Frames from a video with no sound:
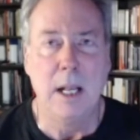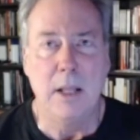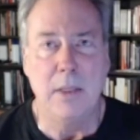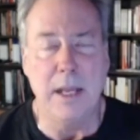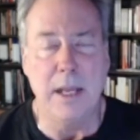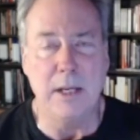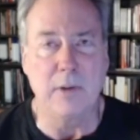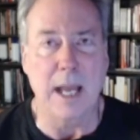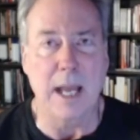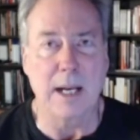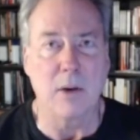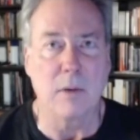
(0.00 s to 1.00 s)
then you've
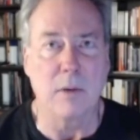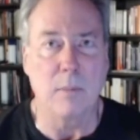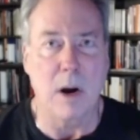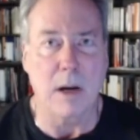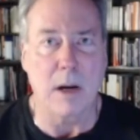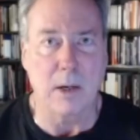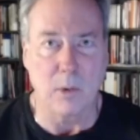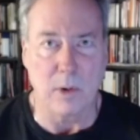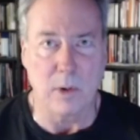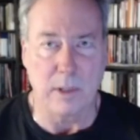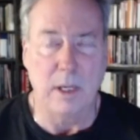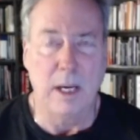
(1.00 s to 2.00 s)
got to go to a market
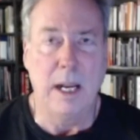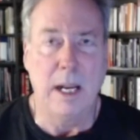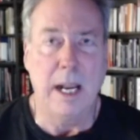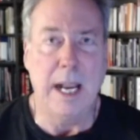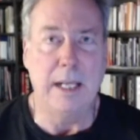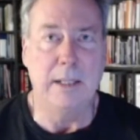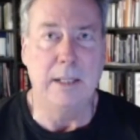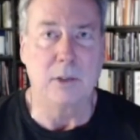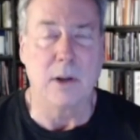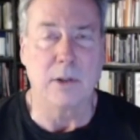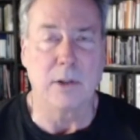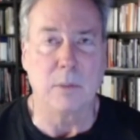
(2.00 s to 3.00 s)
order. And as
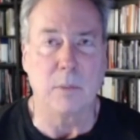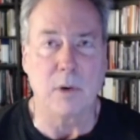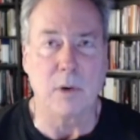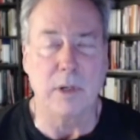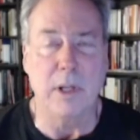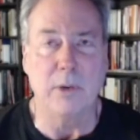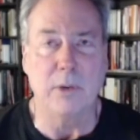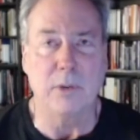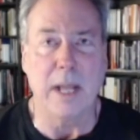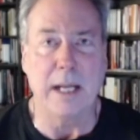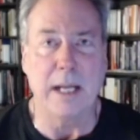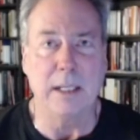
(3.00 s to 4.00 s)
long as your broker knows
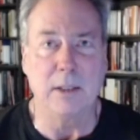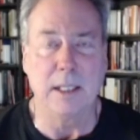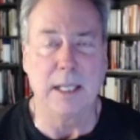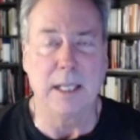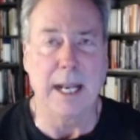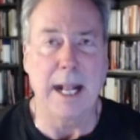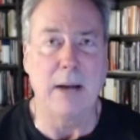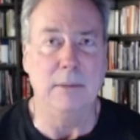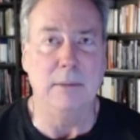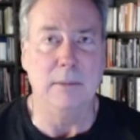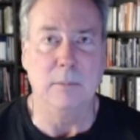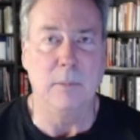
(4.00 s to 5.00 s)
that, you can get out
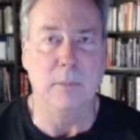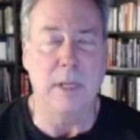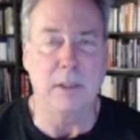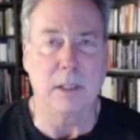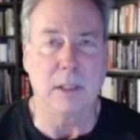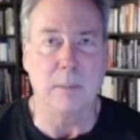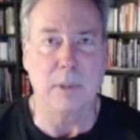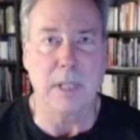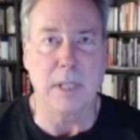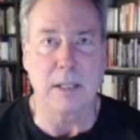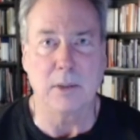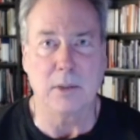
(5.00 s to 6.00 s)
and basically
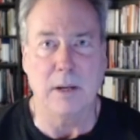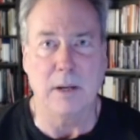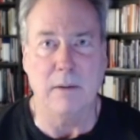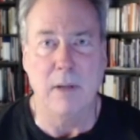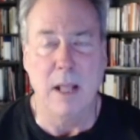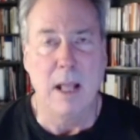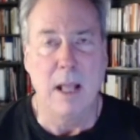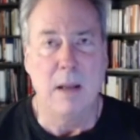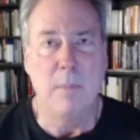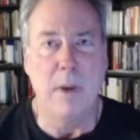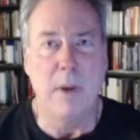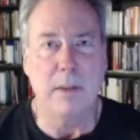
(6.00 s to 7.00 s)
protect yourself.
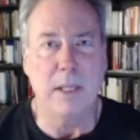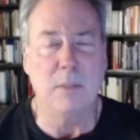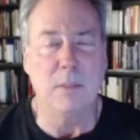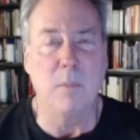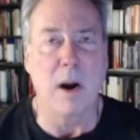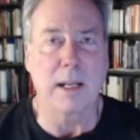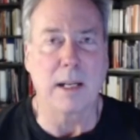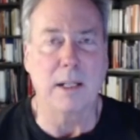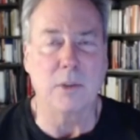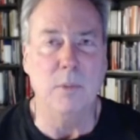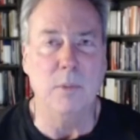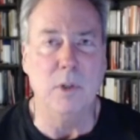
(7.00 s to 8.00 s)
But these
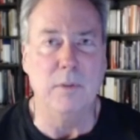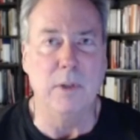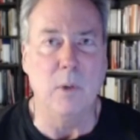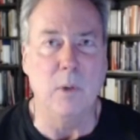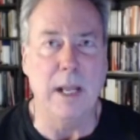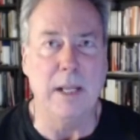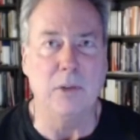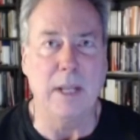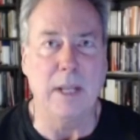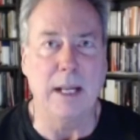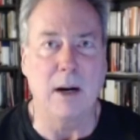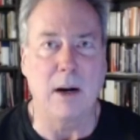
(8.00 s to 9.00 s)
markets move in ways
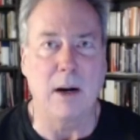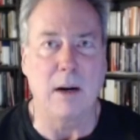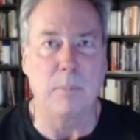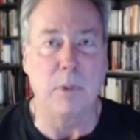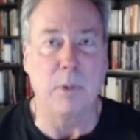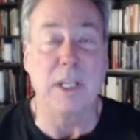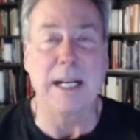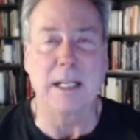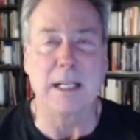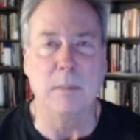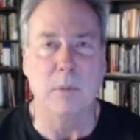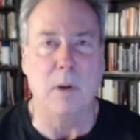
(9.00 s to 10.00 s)
that are
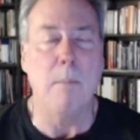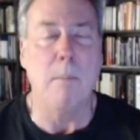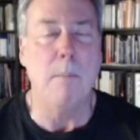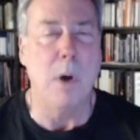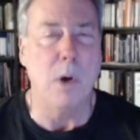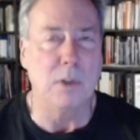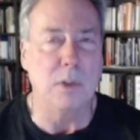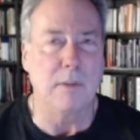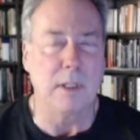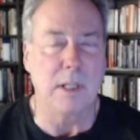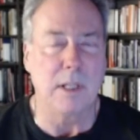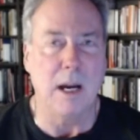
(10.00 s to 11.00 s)
predictable most of
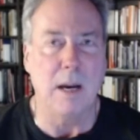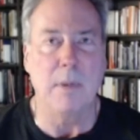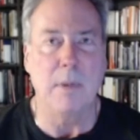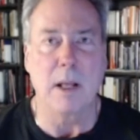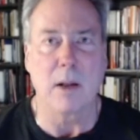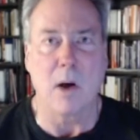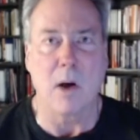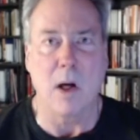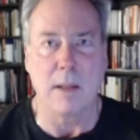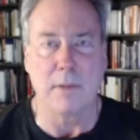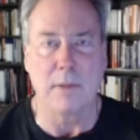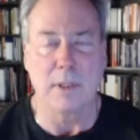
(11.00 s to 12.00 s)
the time, but not all of the